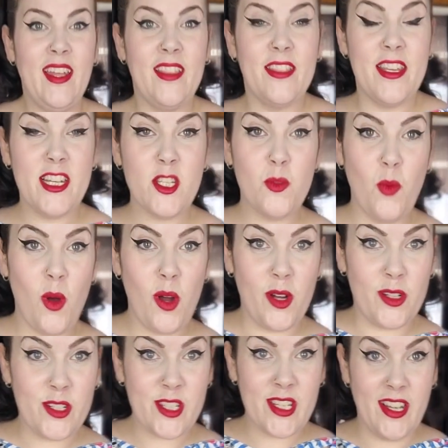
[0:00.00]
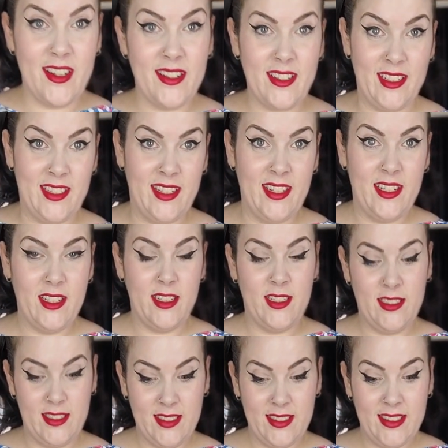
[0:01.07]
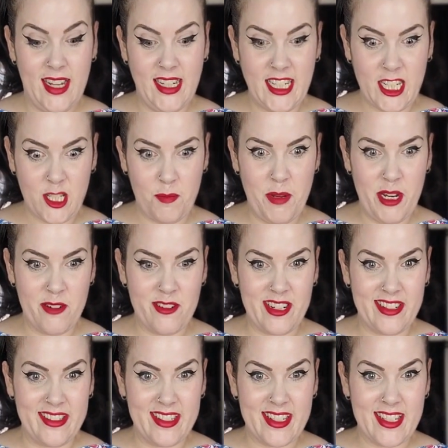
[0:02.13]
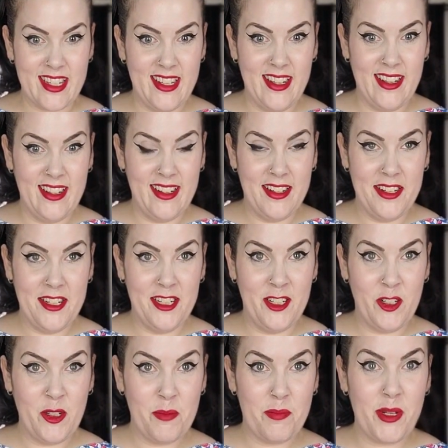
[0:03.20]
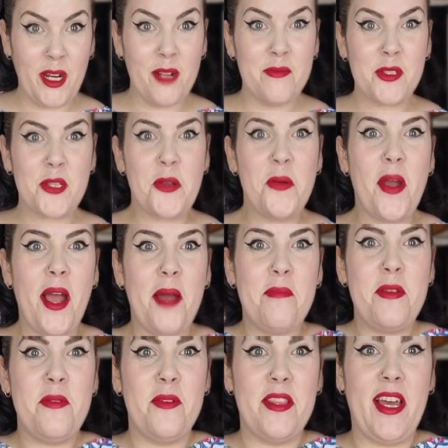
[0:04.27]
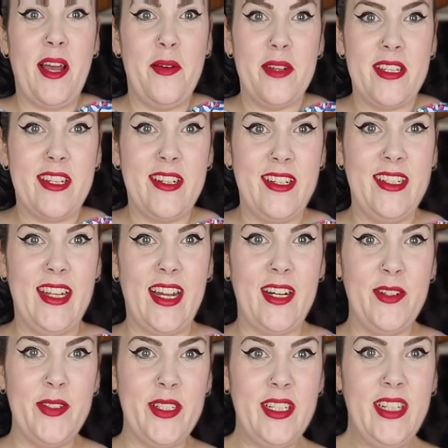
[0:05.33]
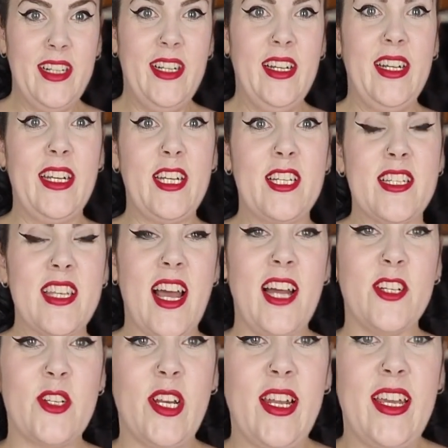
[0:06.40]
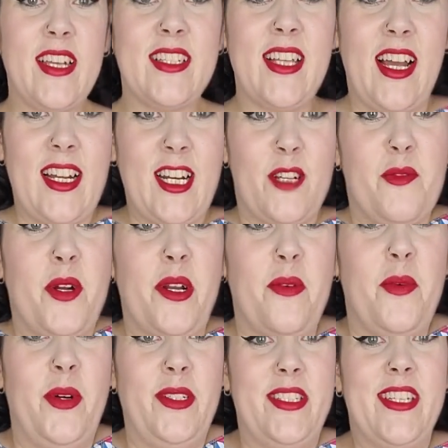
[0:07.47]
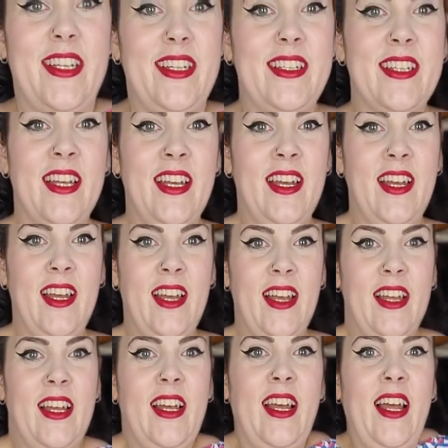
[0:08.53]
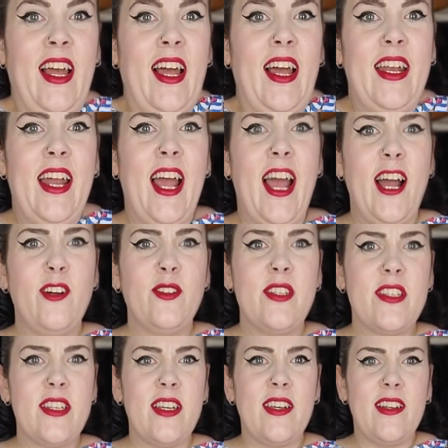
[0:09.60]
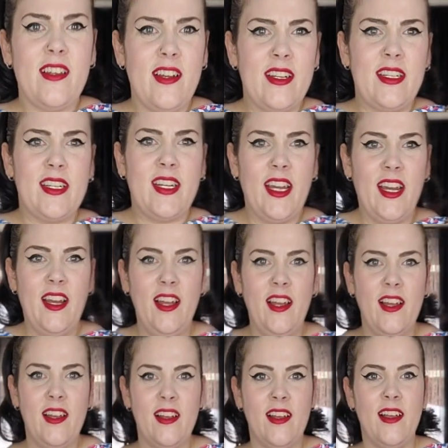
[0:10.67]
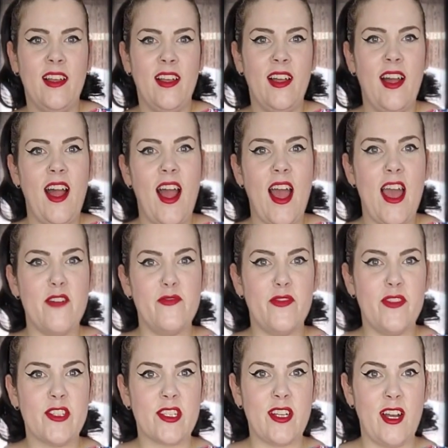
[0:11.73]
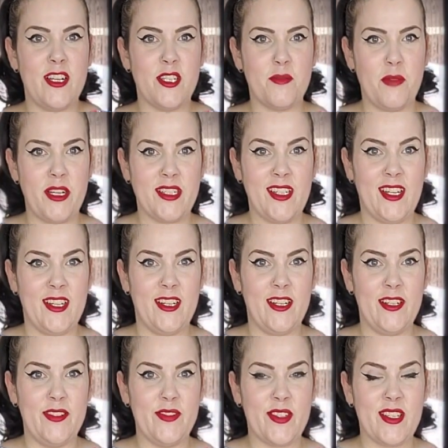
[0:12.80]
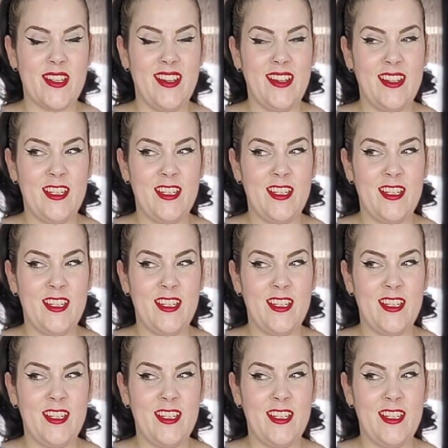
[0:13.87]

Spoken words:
this was an experience, but I'm so happy with how it turned out. It's actually exactly what I wanted. And how does it, like, emphasize my curves?